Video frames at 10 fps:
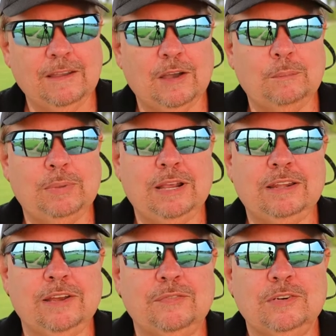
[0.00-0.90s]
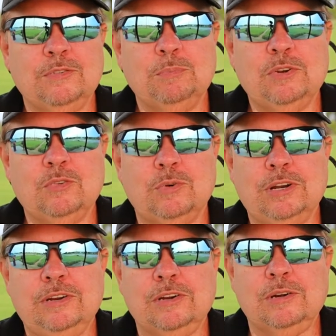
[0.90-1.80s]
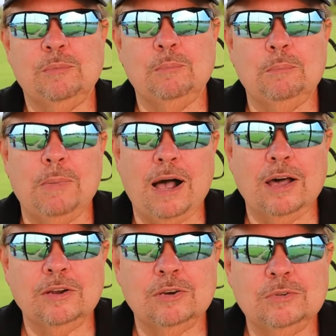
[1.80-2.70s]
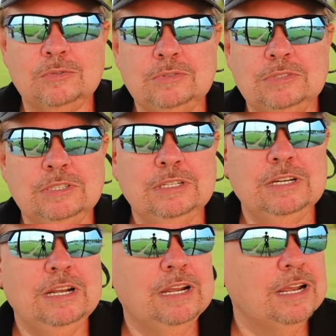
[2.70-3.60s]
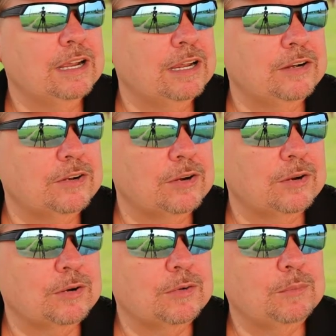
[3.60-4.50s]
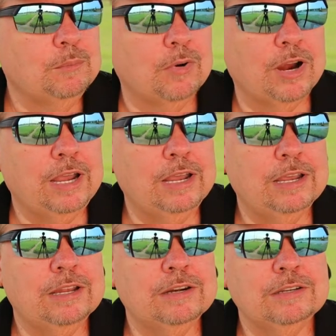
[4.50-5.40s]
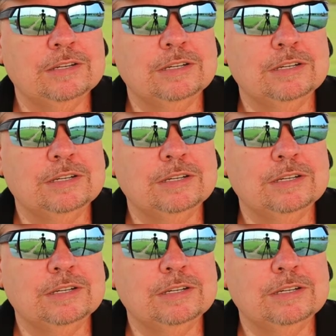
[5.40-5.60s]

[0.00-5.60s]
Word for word: A big difference between your mono and your braid